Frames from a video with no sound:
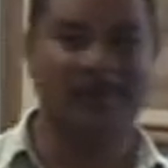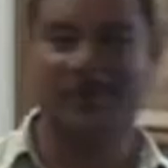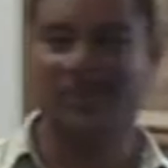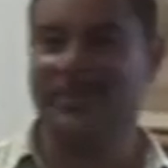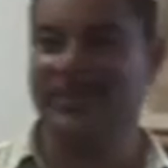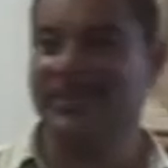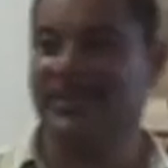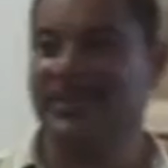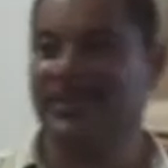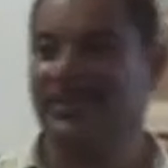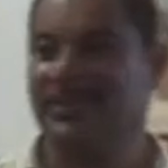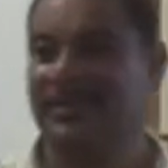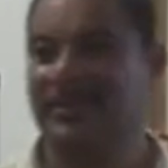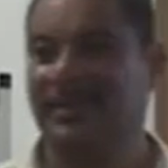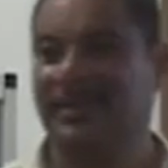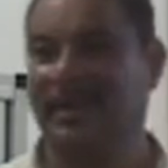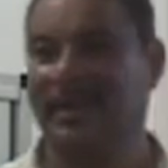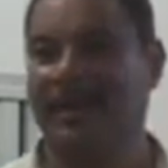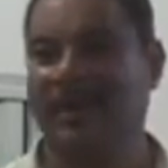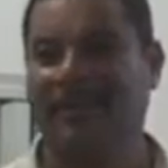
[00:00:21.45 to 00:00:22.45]
most recent
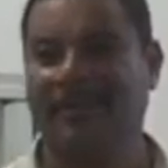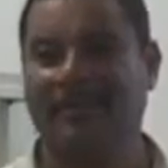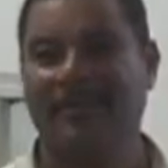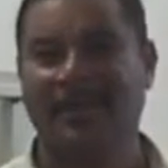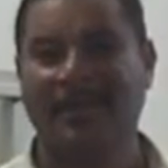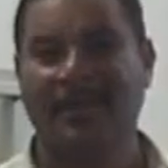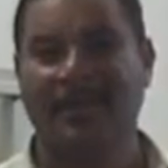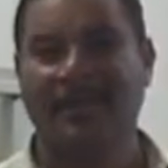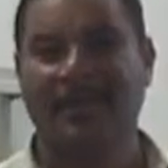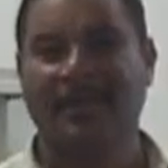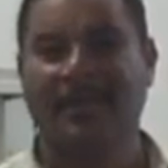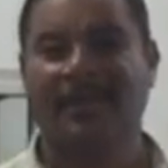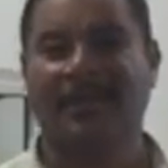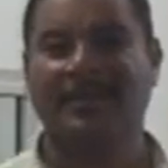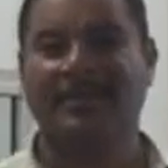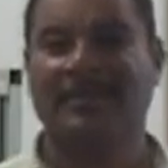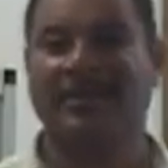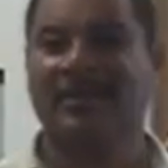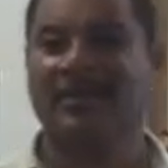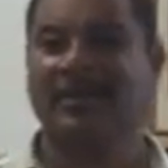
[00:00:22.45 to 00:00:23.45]

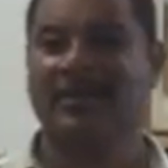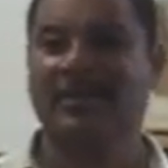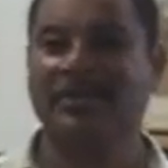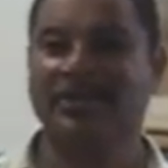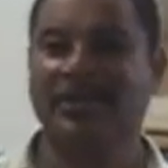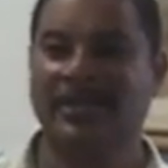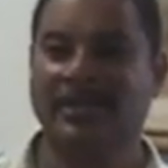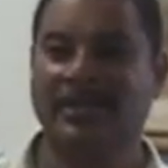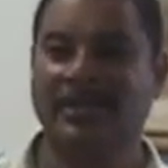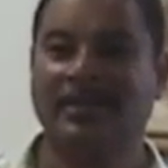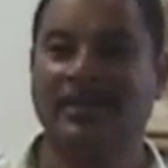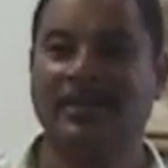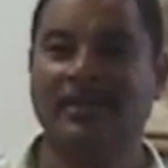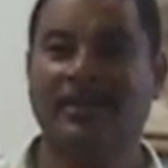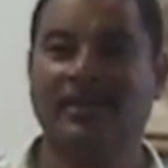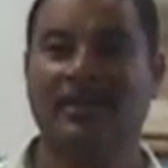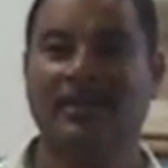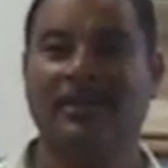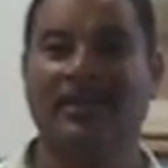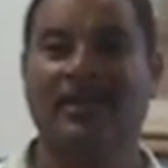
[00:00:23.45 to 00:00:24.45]
historical journal,
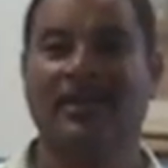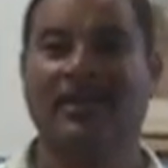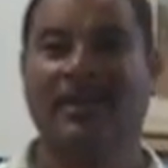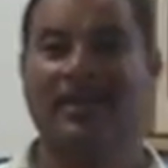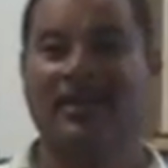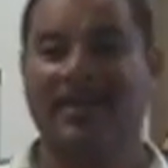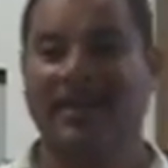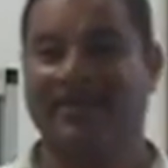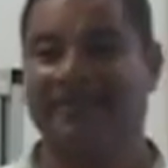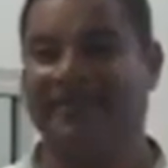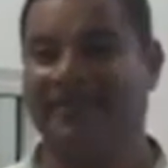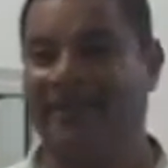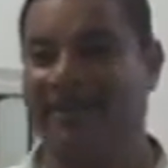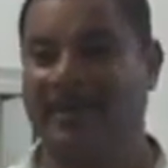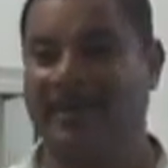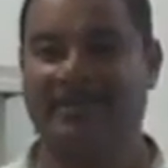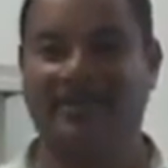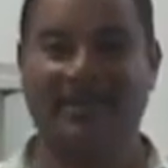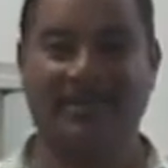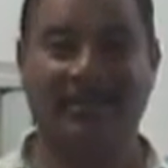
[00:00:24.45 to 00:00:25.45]
that
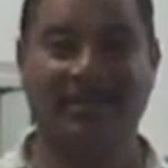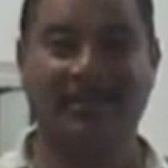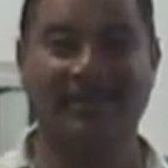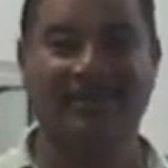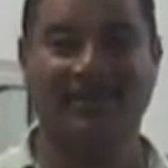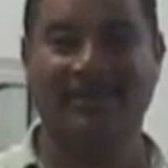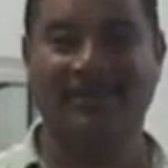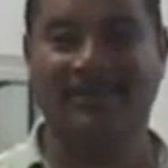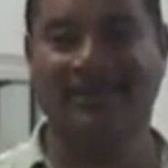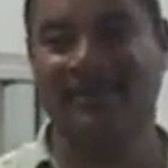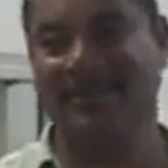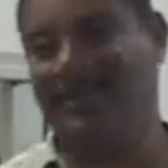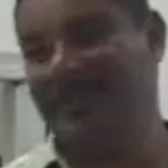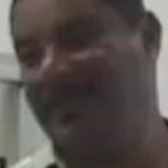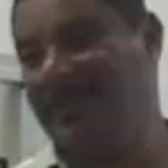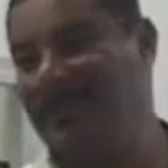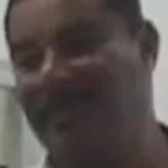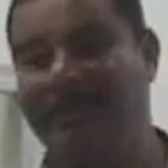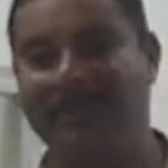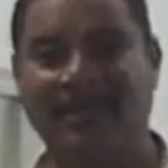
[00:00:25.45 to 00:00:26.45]
Foxhill was
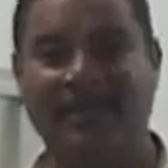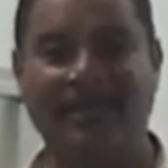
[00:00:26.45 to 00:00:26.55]
the only